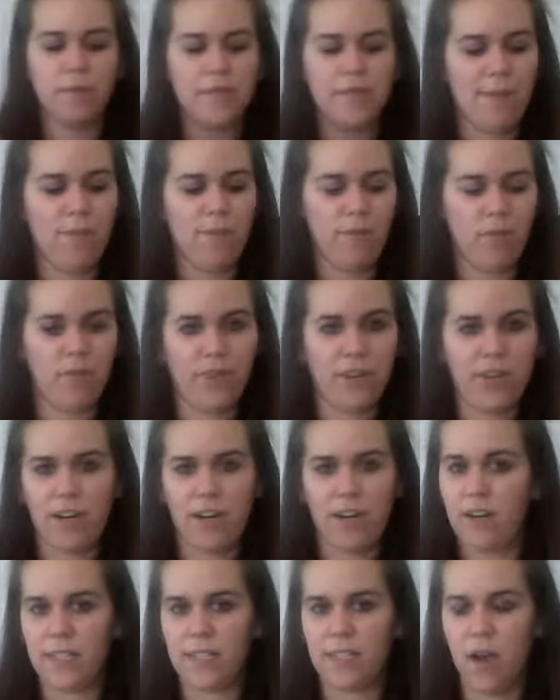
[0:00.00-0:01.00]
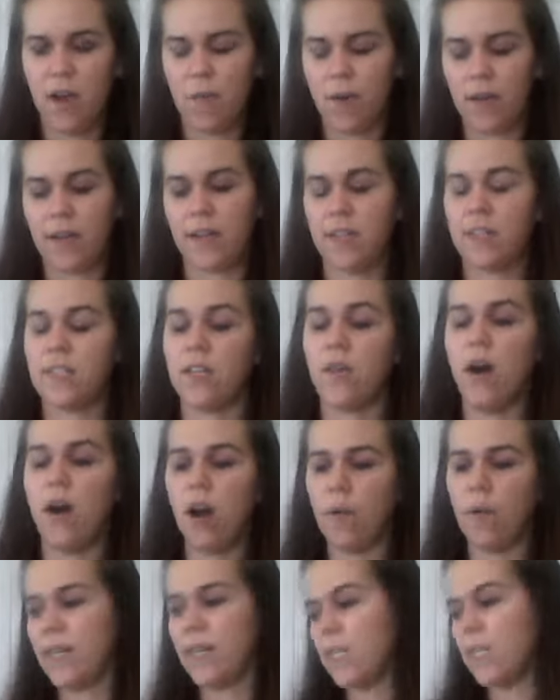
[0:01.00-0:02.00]
table over here and it's not working? So
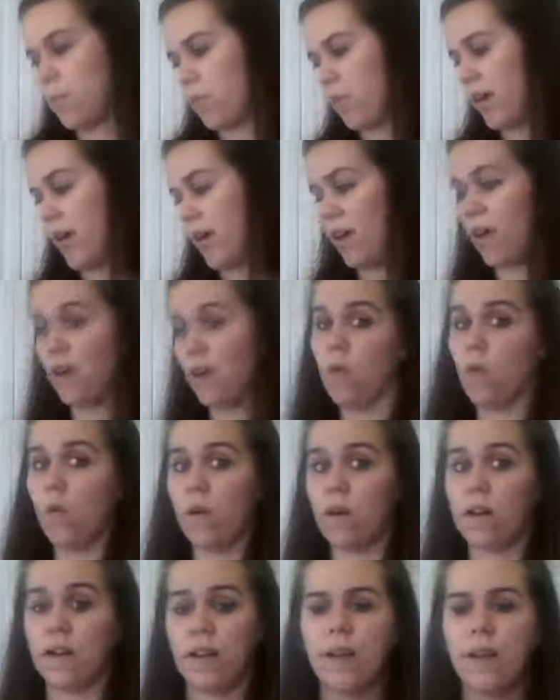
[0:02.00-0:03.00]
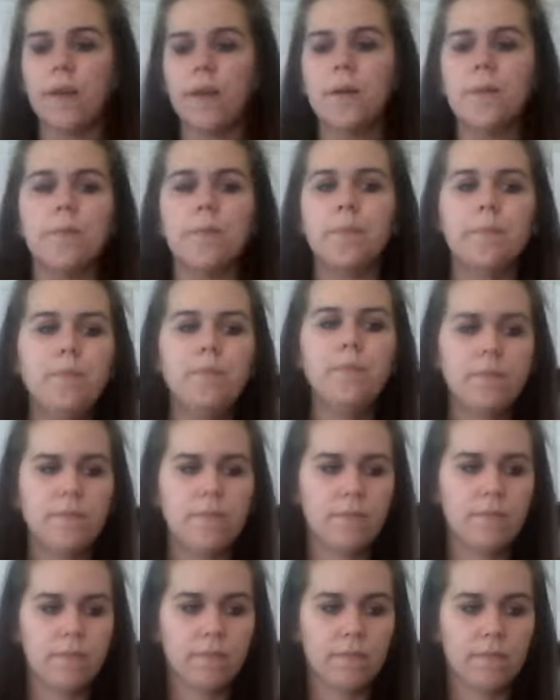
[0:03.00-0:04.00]
always bring a cord.
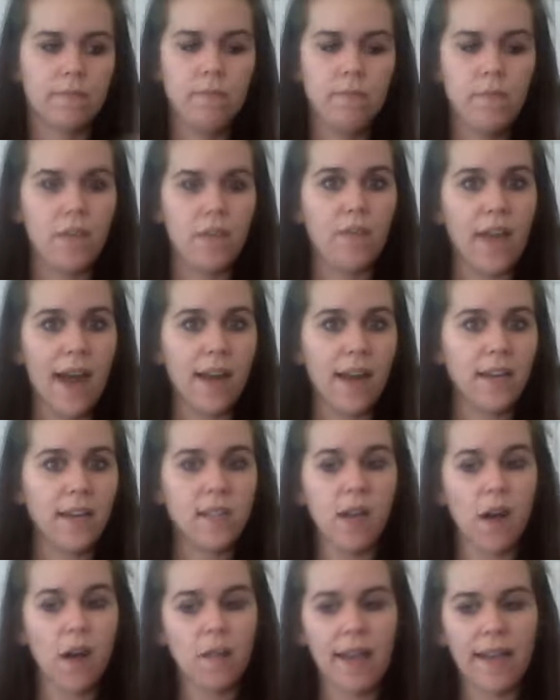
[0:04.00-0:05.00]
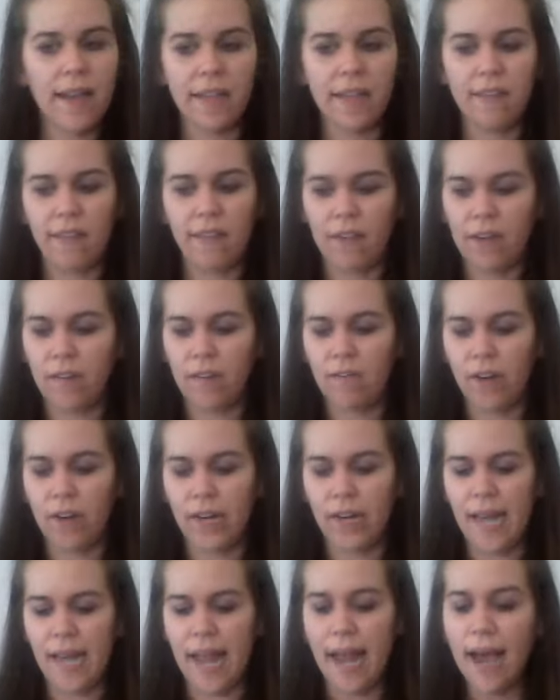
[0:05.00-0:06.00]
That is all I can think of
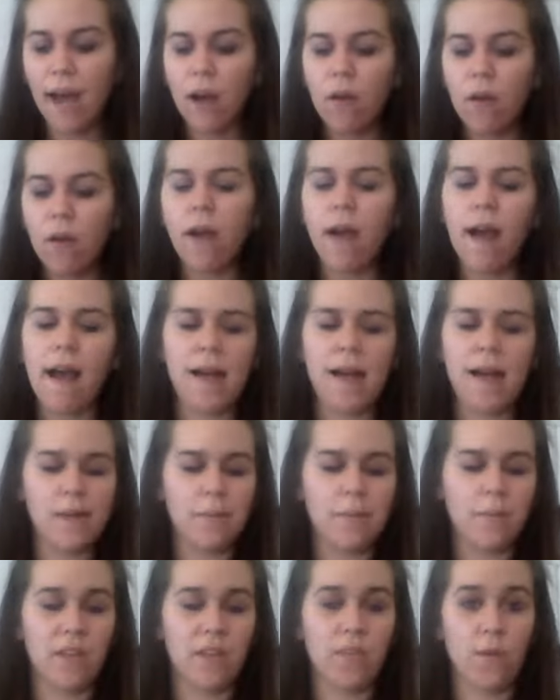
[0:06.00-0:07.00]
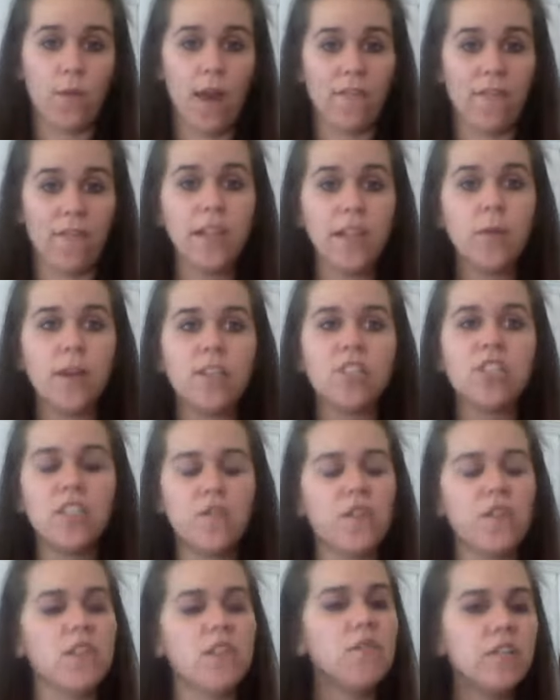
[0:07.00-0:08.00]
right now. If you have any
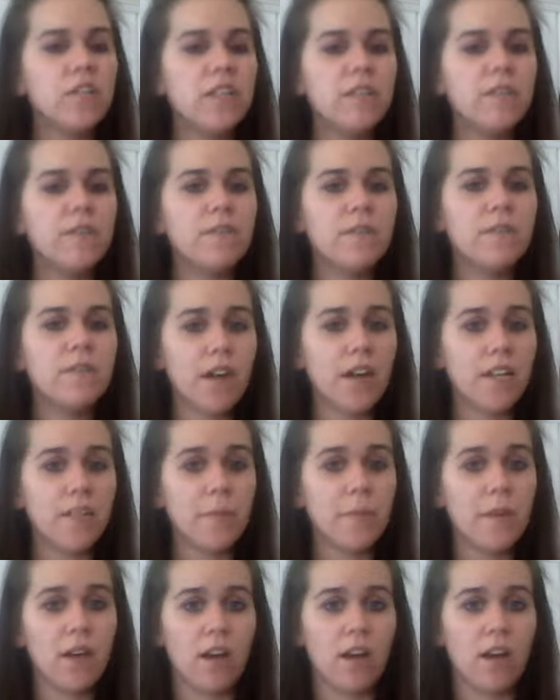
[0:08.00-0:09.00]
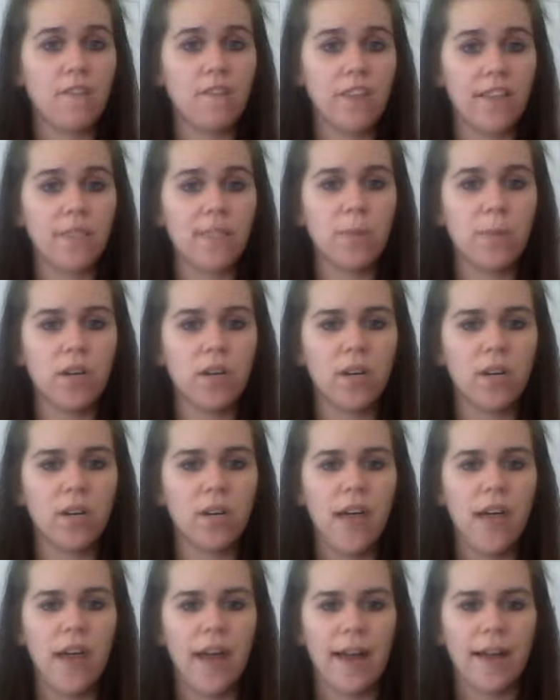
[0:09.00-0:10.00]
questions, feel free to find me on Facebook.
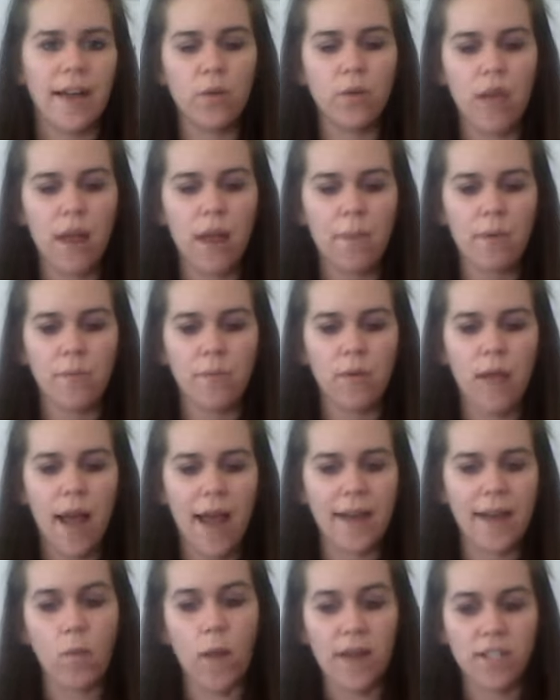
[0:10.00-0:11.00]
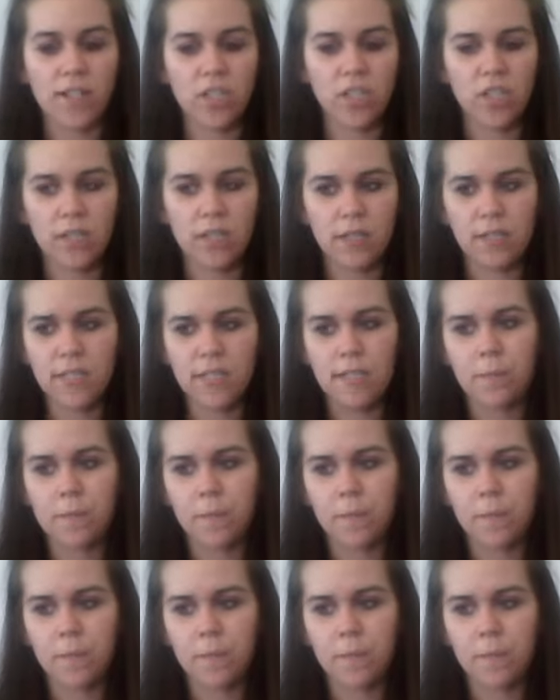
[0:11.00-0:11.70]
I know a lot of people had questions.